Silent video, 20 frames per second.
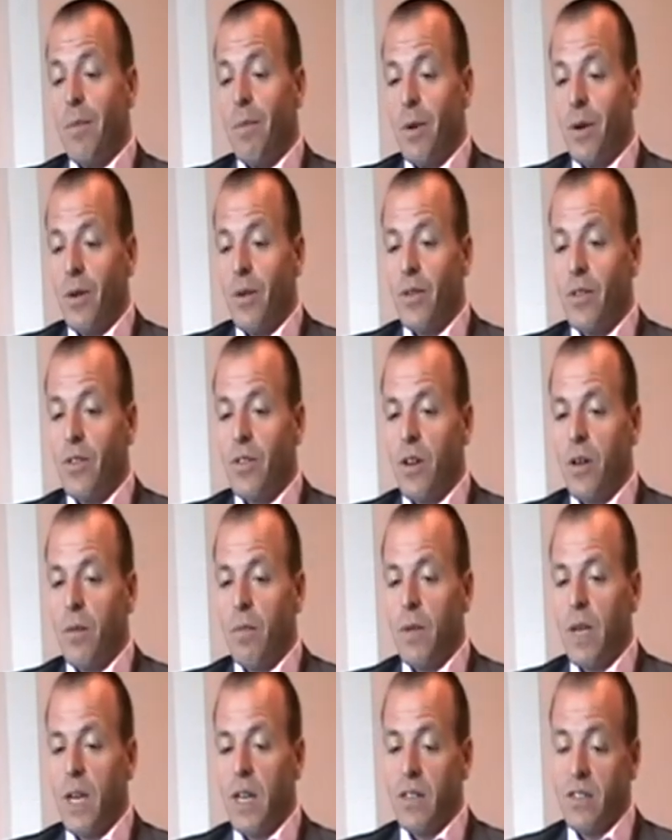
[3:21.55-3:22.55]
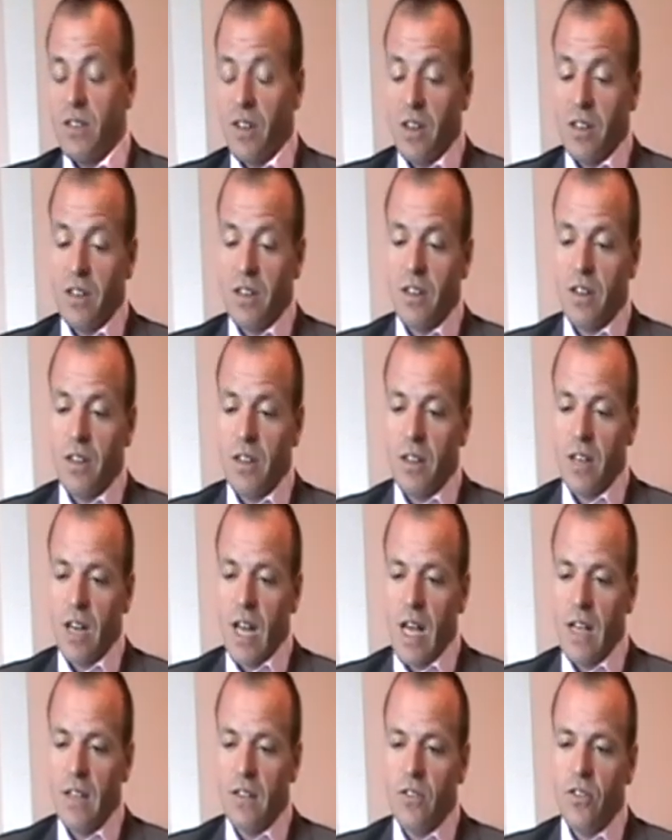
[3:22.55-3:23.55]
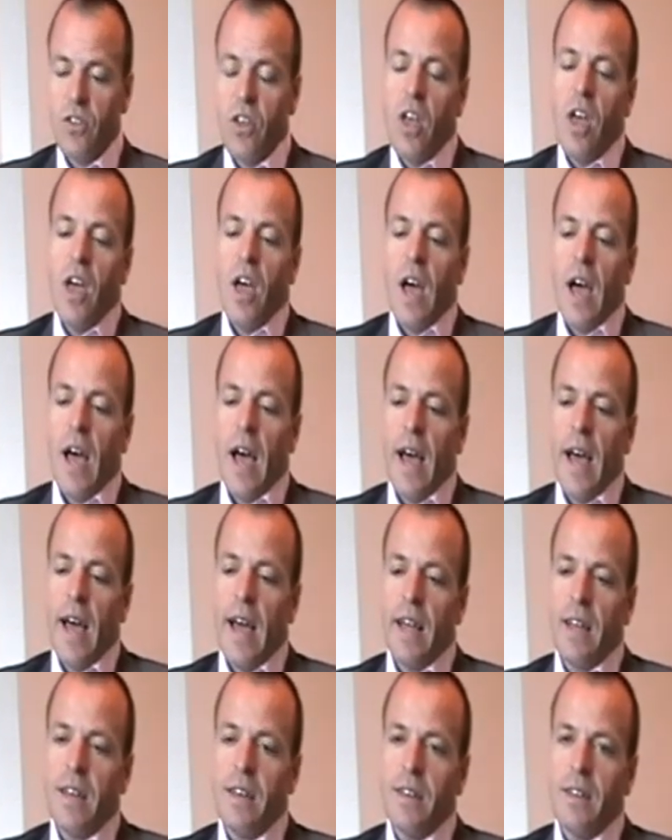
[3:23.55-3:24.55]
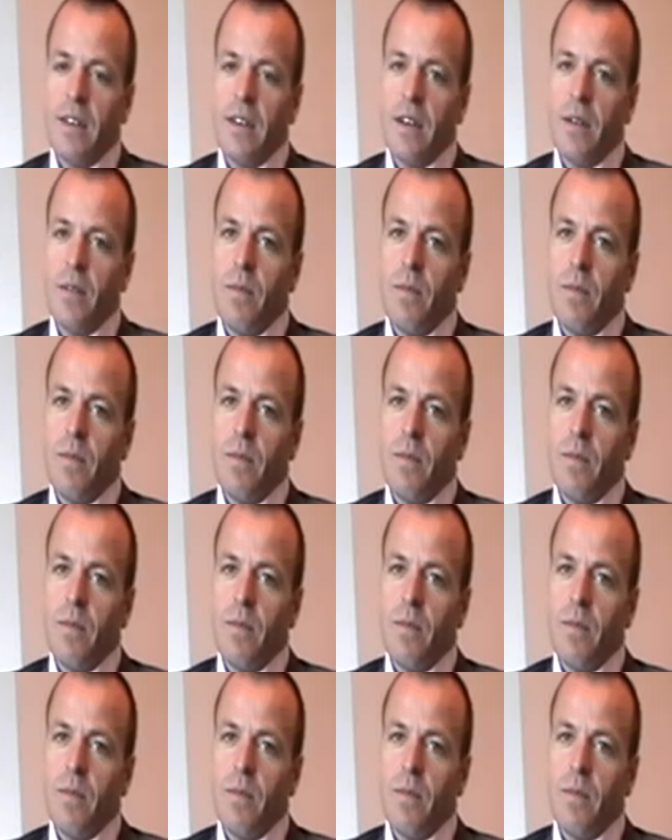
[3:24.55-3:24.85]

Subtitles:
but excited nonetheless. And